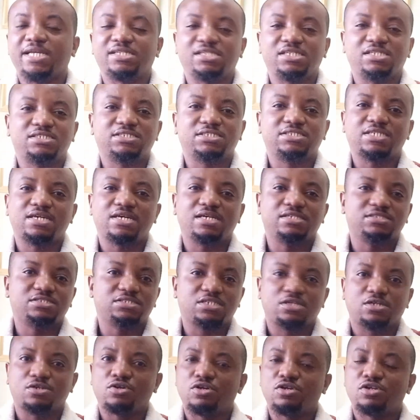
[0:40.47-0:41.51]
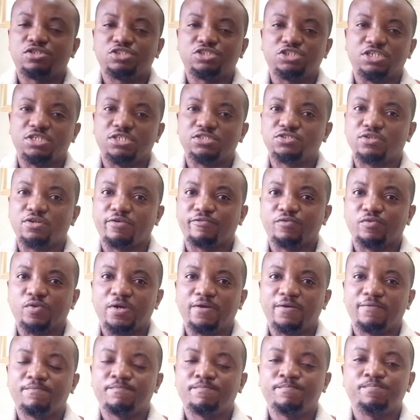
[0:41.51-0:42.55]
data science technology and
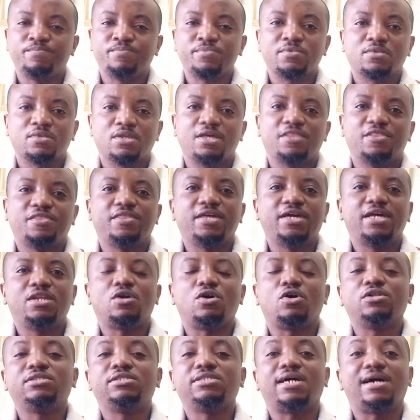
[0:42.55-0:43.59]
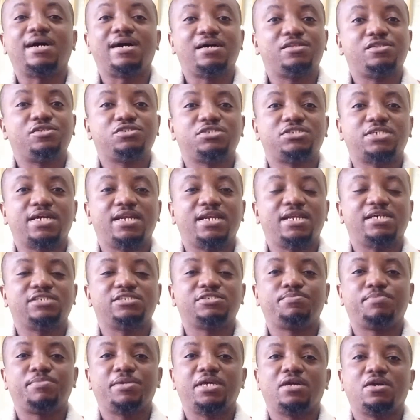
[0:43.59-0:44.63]
software. Then on the other side, I
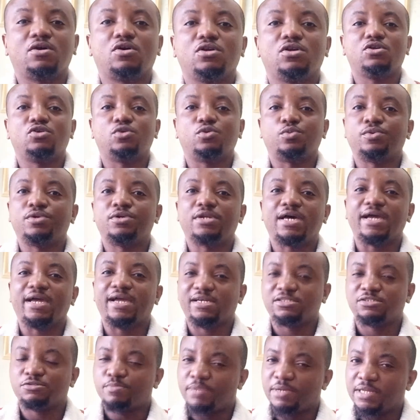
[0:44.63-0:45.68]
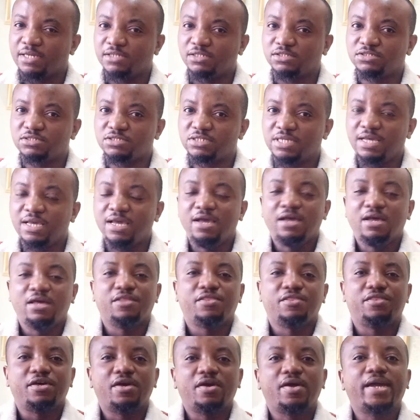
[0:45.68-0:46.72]
speak Lubula Explains.
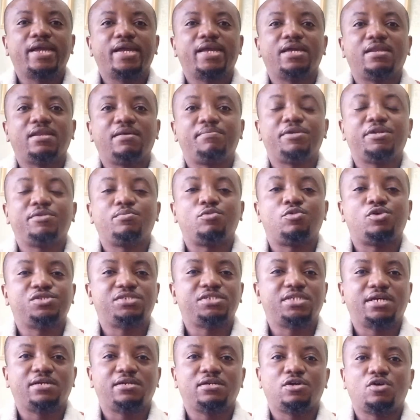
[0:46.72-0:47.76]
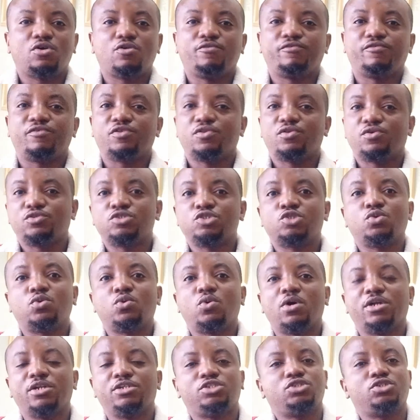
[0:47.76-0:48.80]
There I get a bit more technical for those who
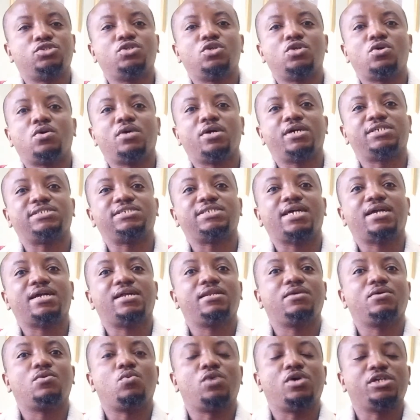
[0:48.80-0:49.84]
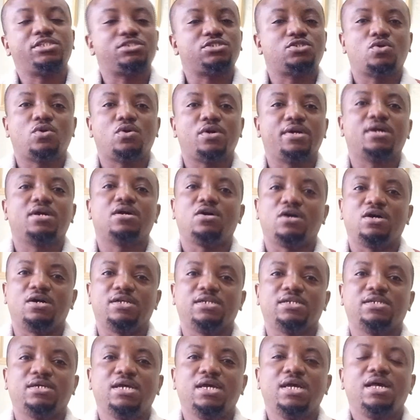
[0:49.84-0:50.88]
want to know exactly what's going
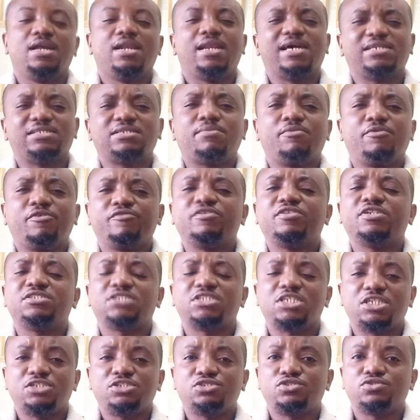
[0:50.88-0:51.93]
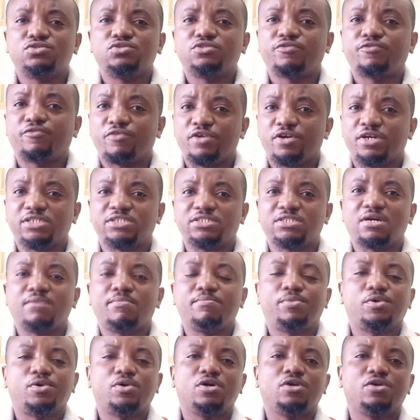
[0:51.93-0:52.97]
on. Like some of these issues, for
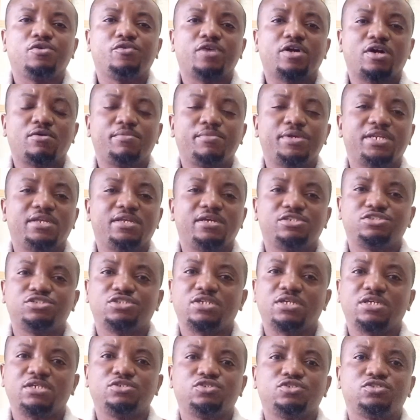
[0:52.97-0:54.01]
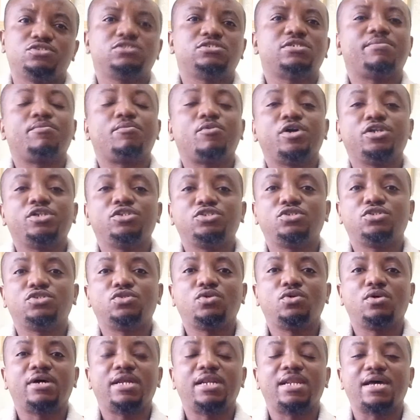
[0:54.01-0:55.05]
example, on recommendation engines, I'm going to
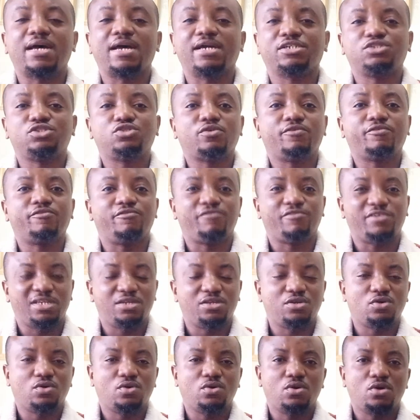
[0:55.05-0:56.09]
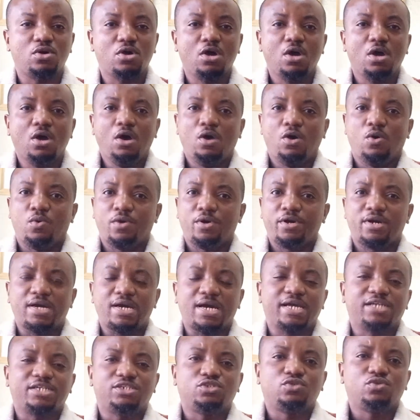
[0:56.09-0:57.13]
do an actual video where
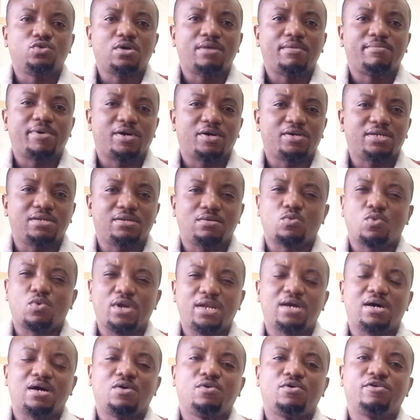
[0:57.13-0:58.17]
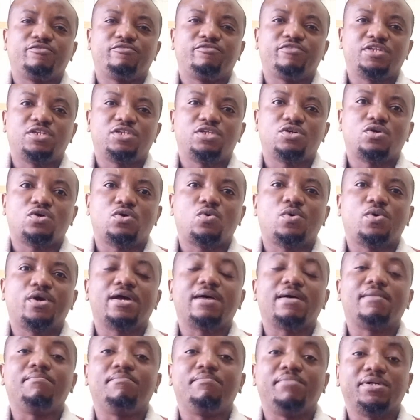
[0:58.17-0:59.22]
I do about an 1 hour video
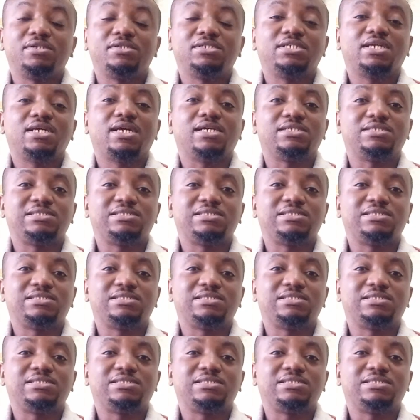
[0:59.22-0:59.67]
where I'm building a